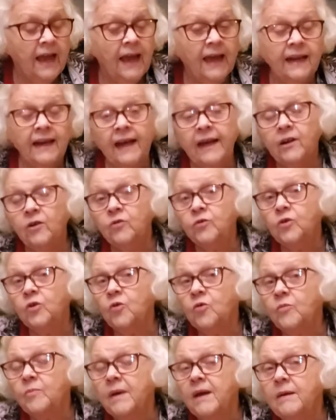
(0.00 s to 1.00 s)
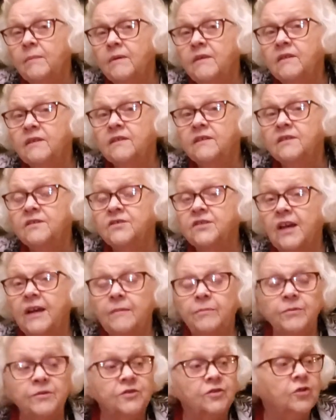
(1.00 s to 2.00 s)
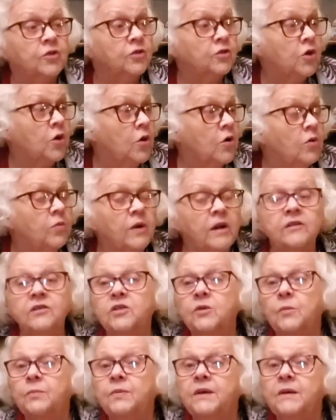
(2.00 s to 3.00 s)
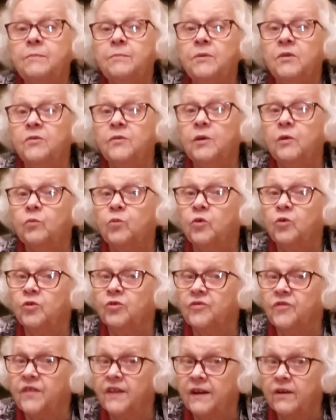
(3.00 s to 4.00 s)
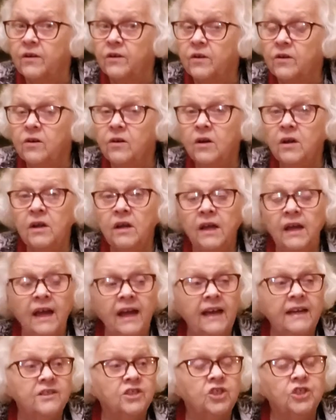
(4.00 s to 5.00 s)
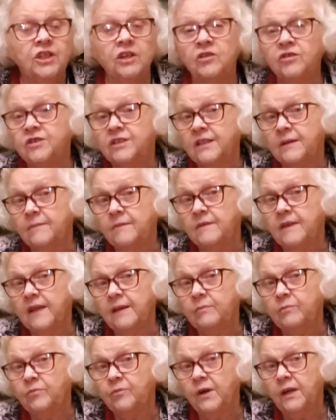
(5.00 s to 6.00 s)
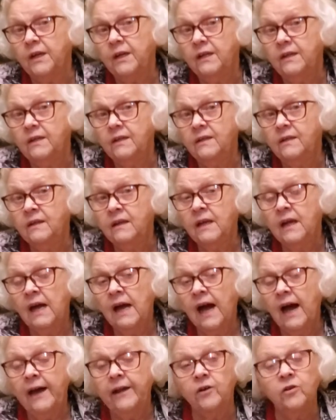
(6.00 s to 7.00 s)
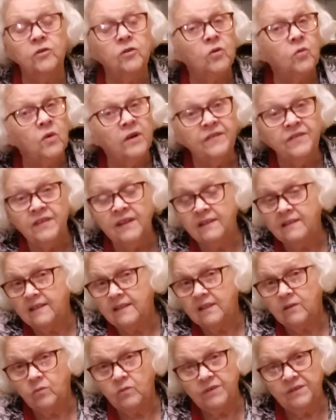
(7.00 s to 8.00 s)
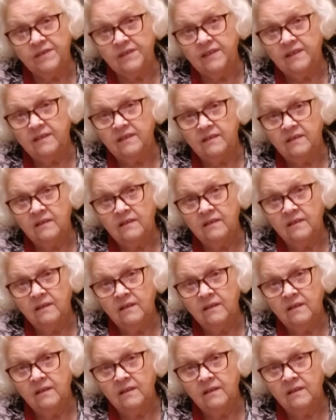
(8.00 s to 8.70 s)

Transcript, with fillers: And I don't know, maybe the disciples could go around to people that weren't there and share some of that bread. I don't know what they did with it.